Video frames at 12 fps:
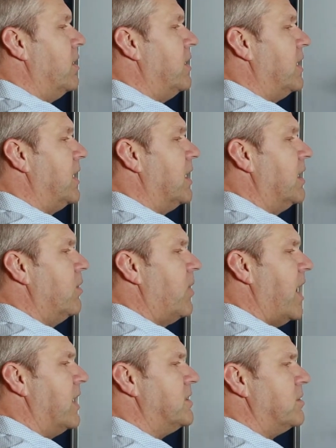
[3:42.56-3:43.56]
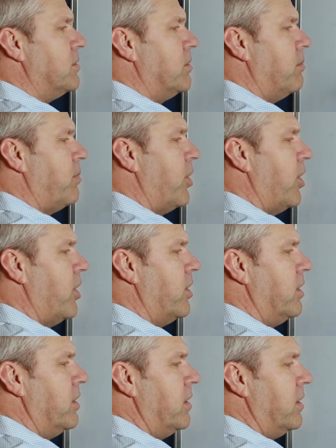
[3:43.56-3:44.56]
the kilowatts
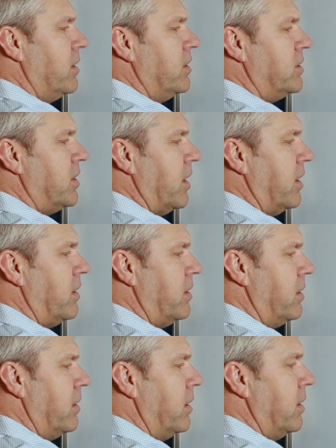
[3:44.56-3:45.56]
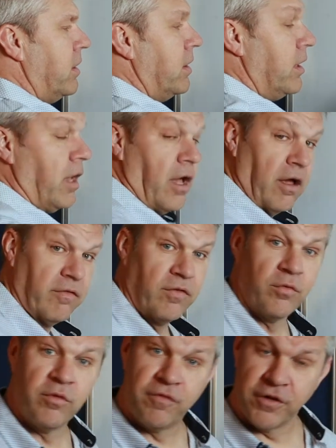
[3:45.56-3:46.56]
per ton
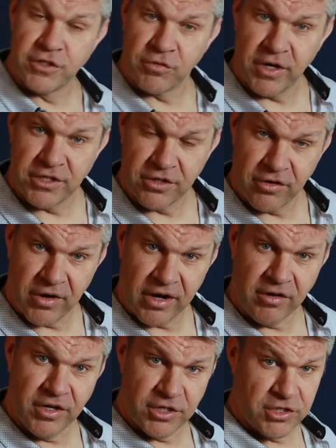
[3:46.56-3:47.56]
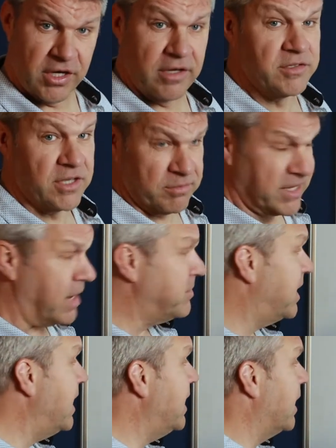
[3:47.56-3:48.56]
of refrigeration or air conditioning,
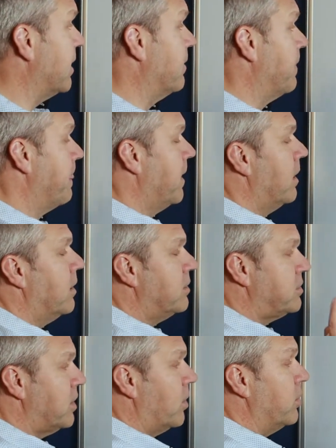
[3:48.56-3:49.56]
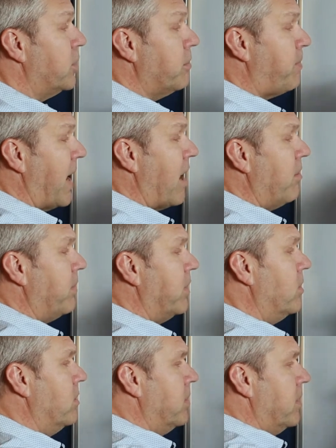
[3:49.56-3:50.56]
sometimes heating. So your power
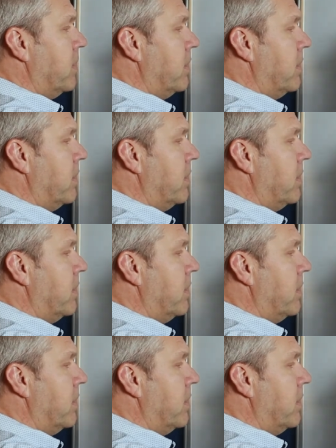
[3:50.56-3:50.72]
bill